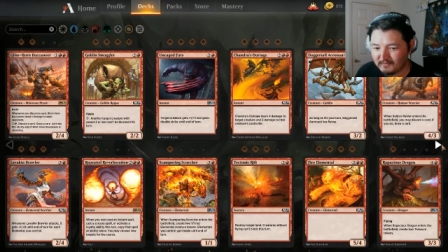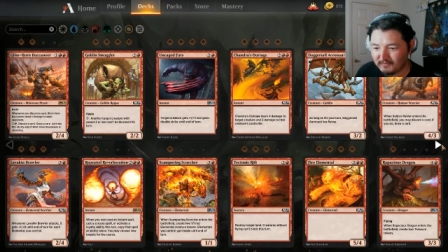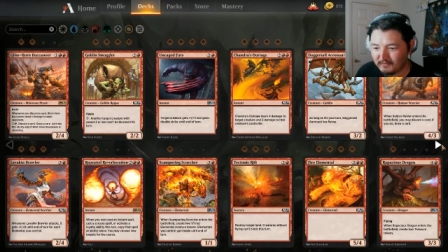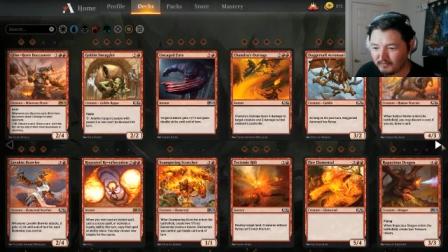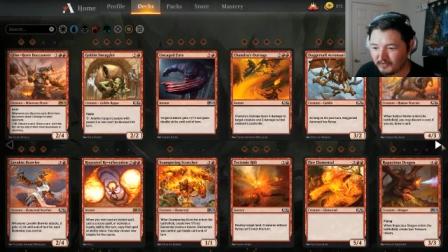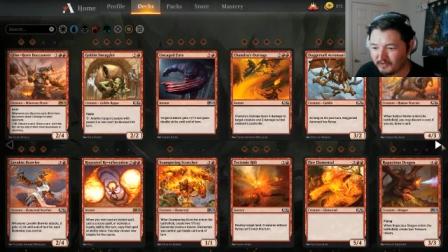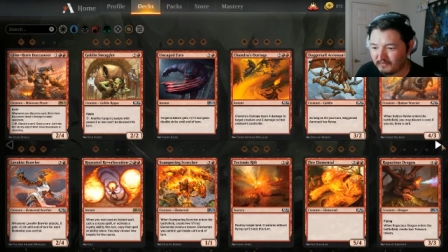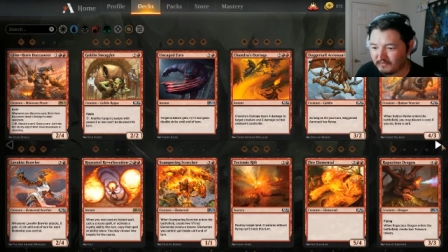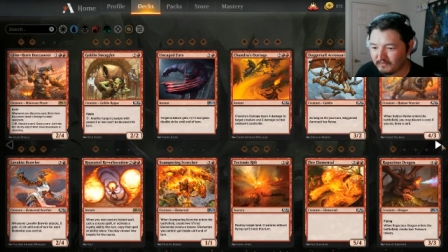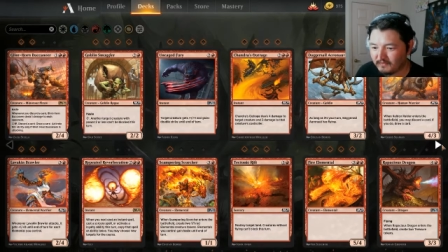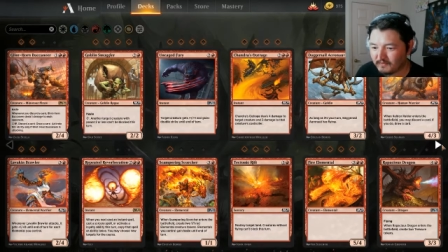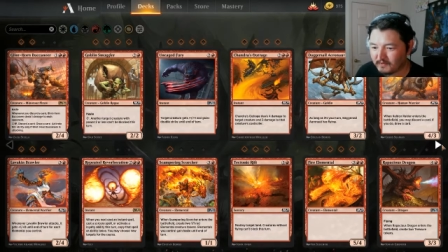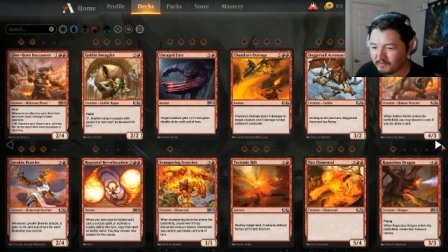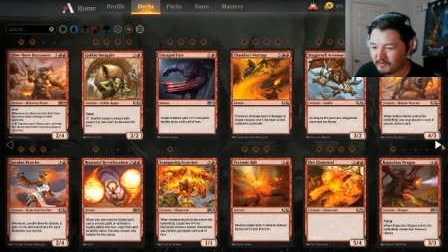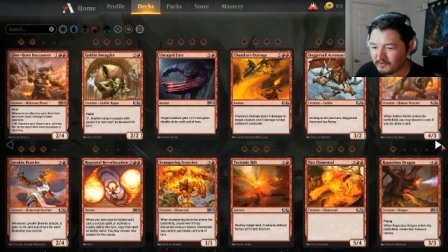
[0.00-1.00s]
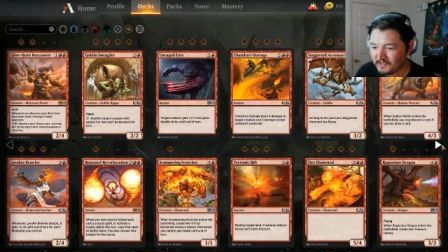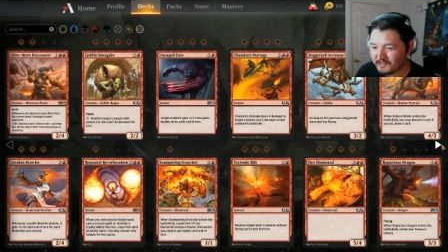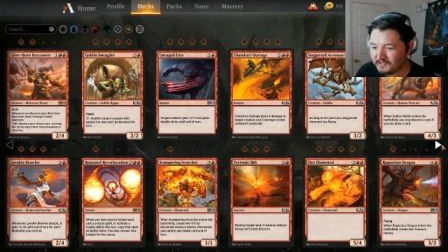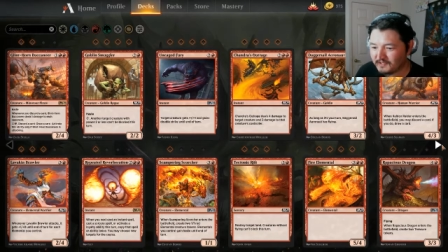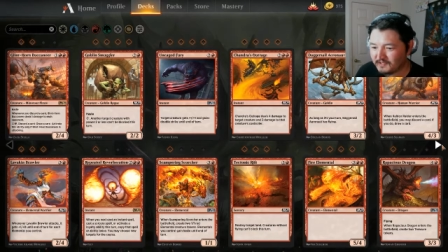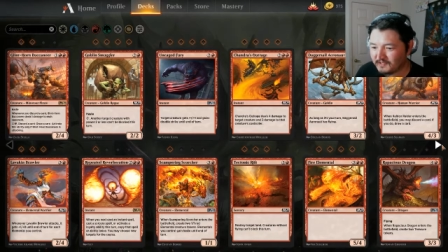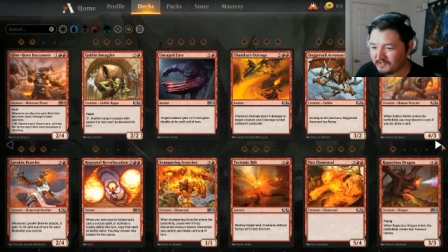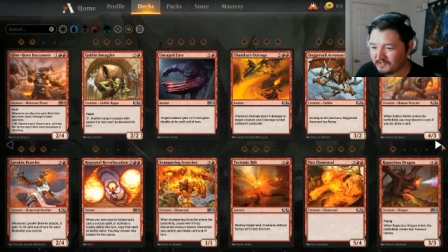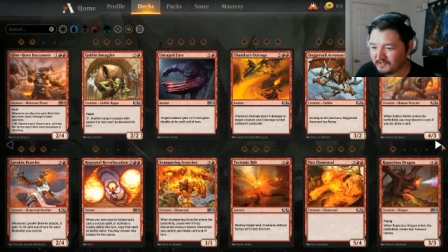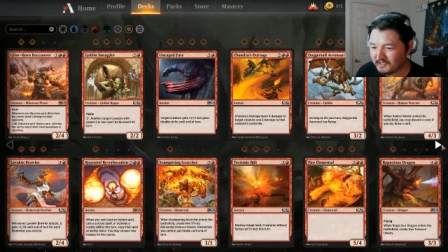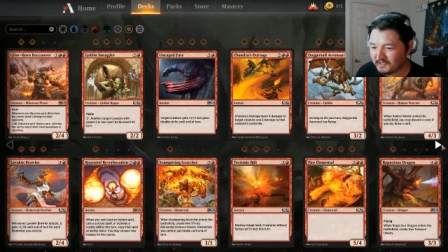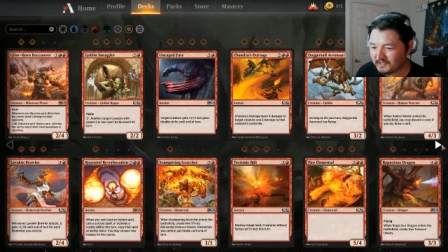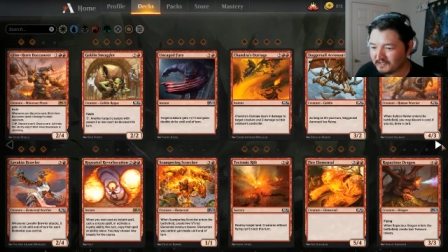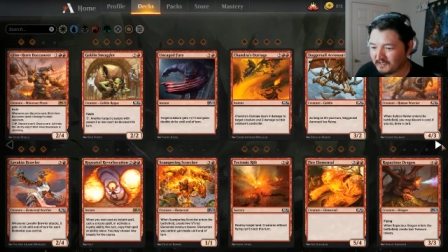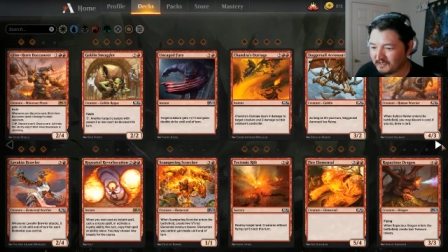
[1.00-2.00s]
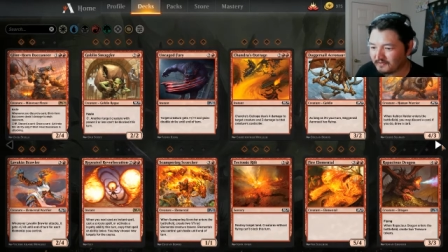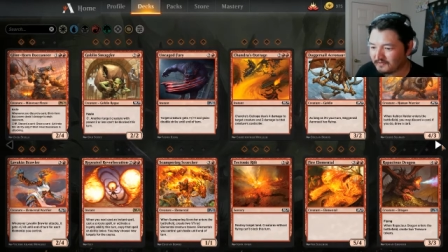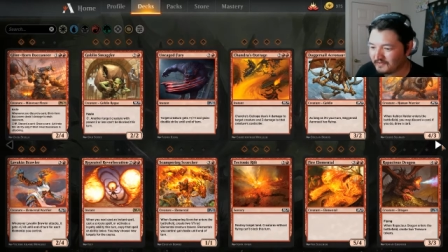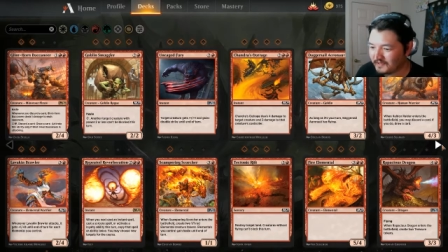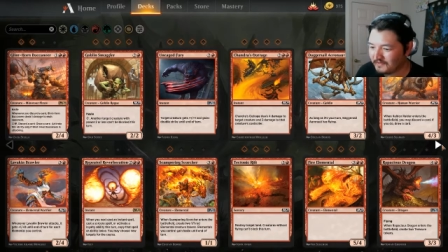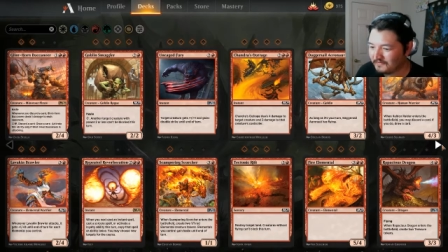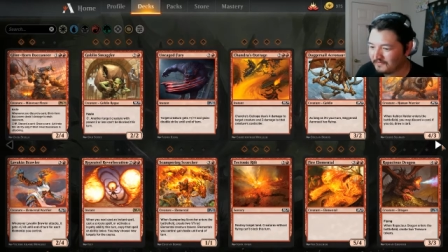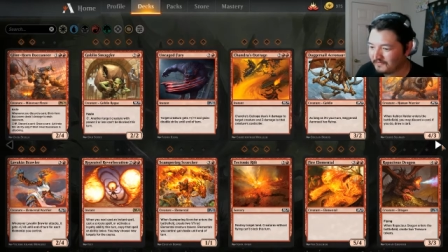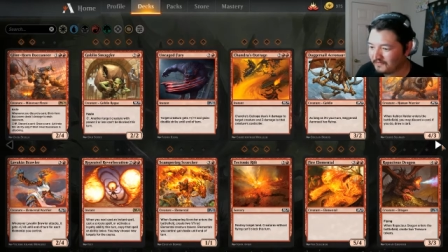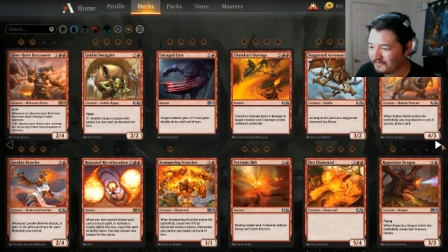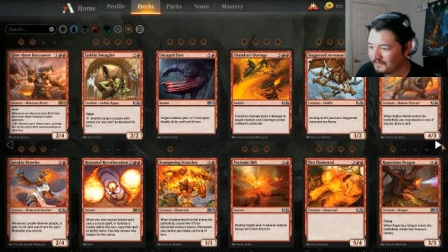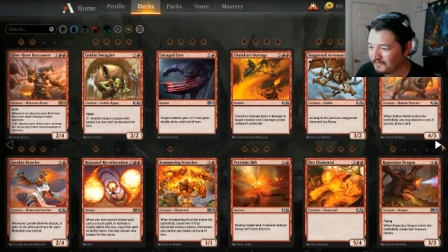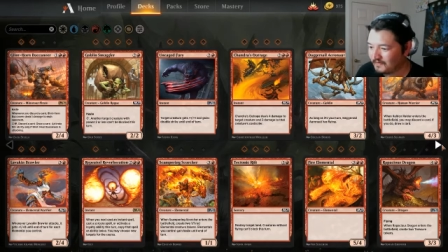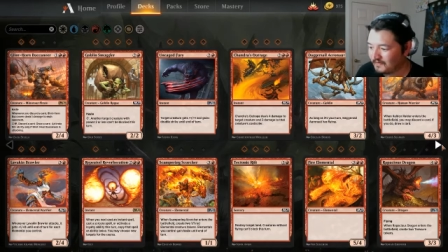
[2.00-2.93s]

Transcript: Preview Reverberation, Tectonic Rift.